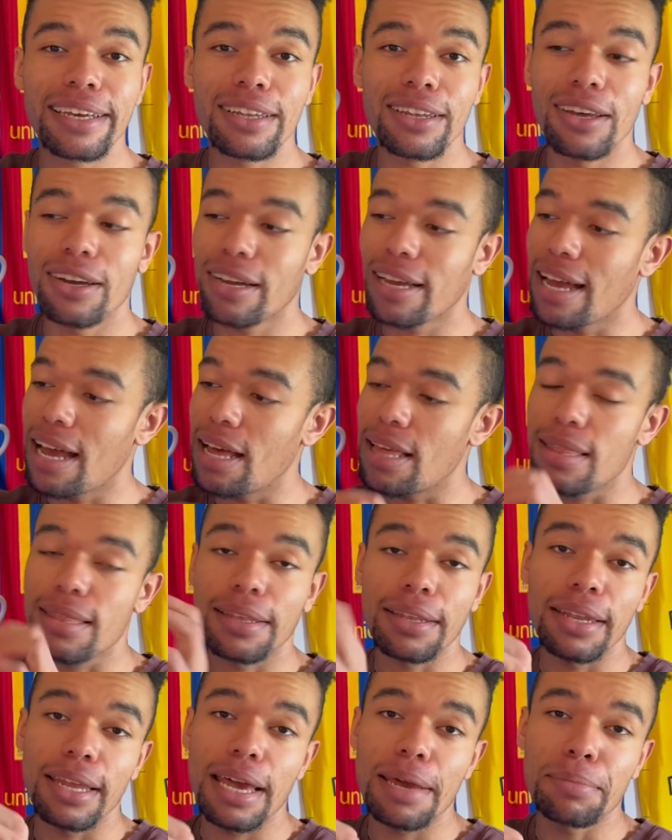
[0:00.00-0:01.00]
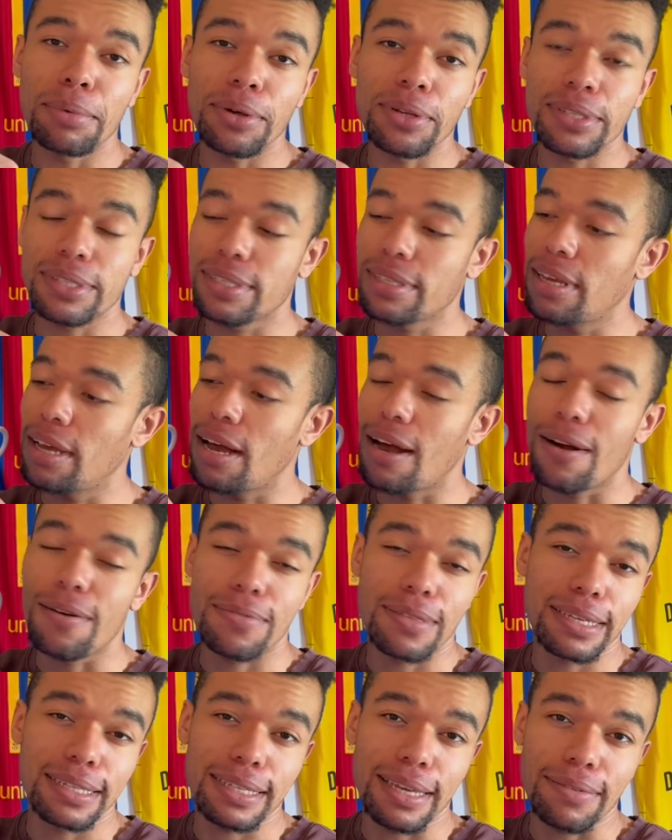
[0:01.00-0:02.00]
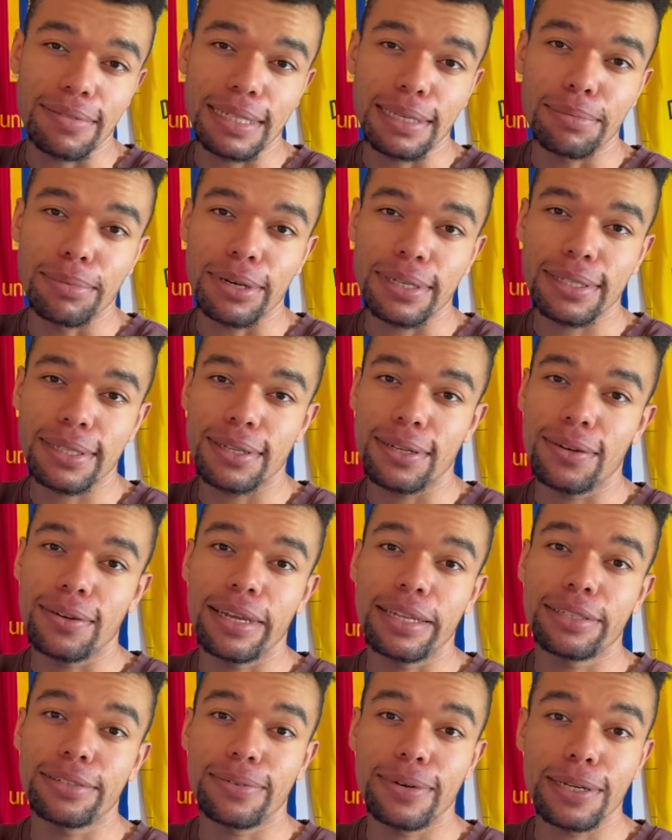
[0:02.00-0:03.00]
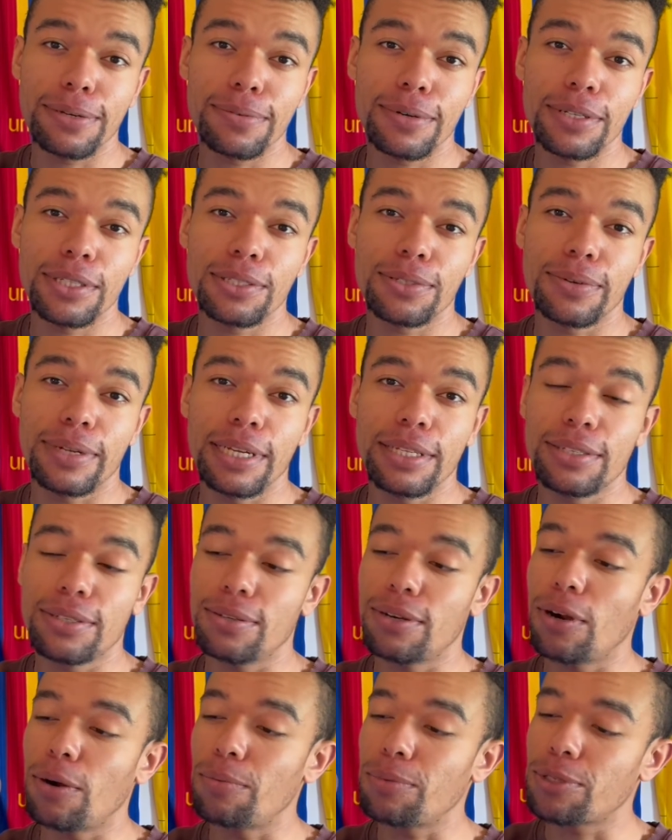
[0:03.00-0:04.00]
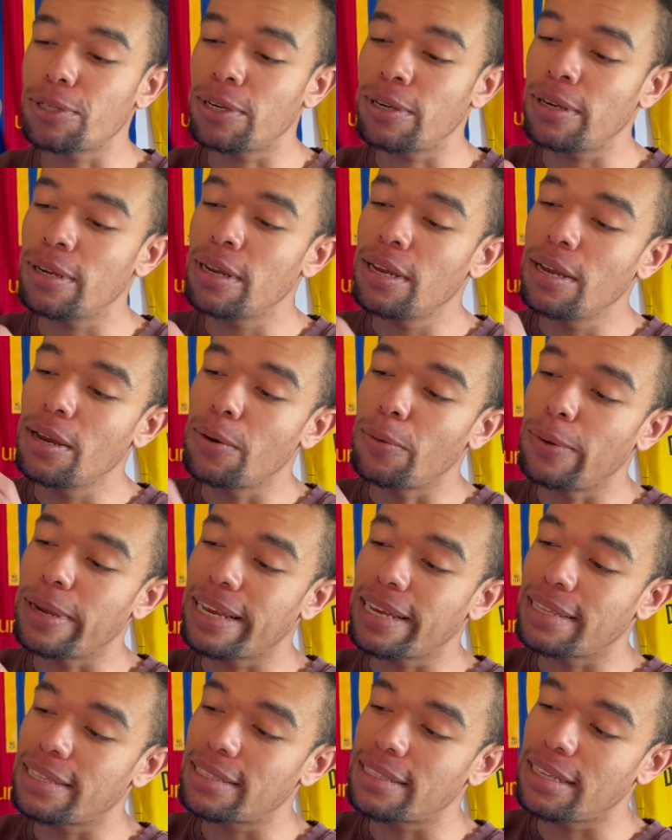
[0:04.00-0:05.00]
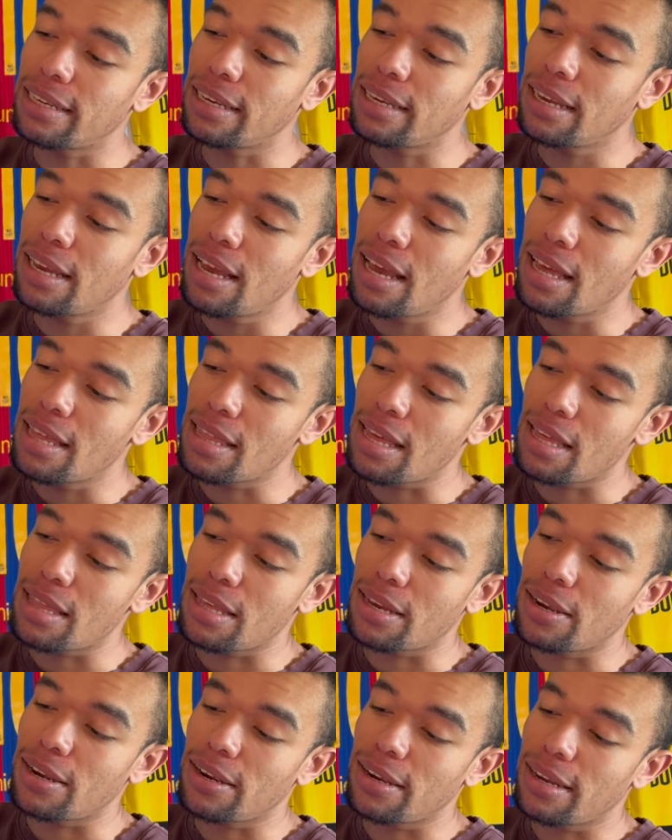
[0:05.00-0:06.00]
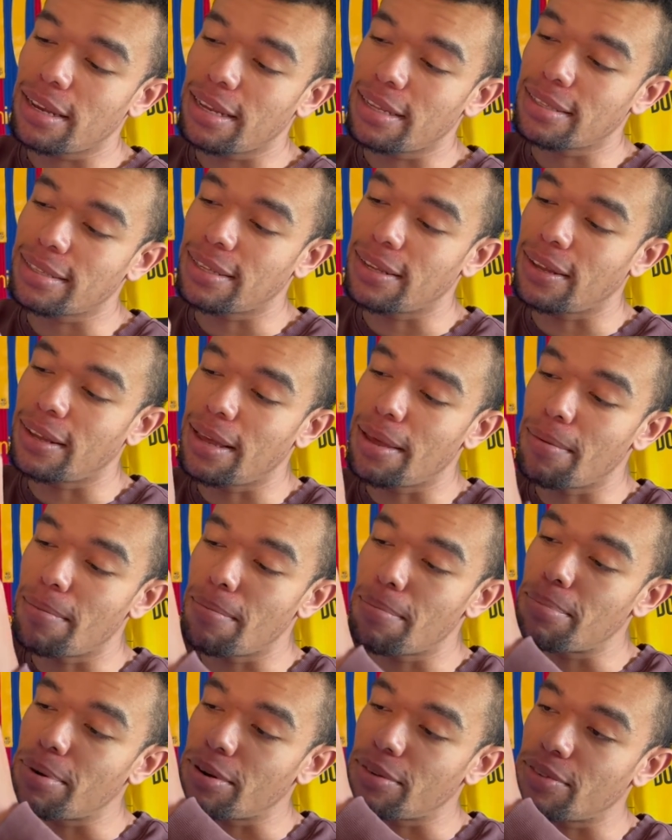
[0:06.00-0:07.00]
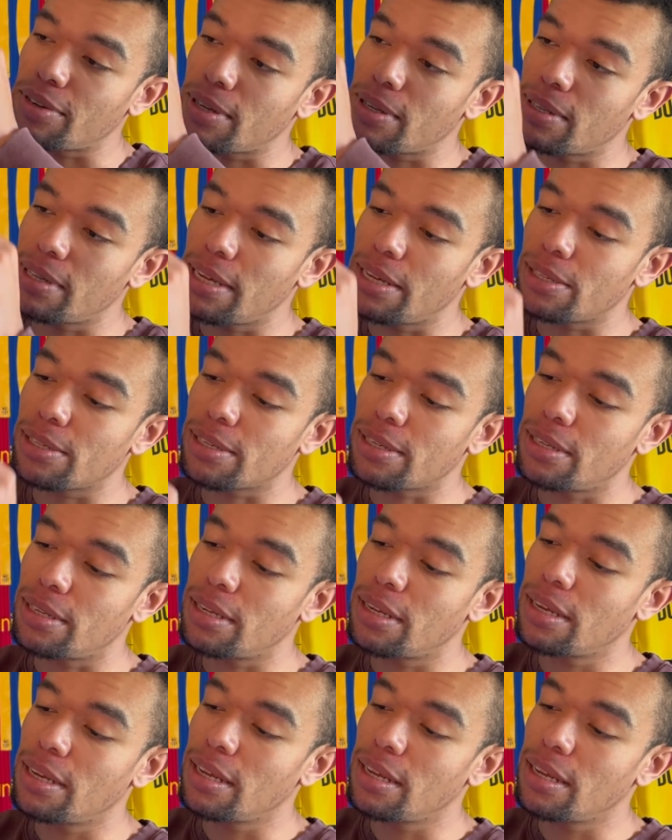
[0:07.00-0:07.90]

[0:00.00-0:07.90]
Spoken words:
look at the labels of this FC Barcelona 21-22 home shirt, we can see that they're still in perfect condition.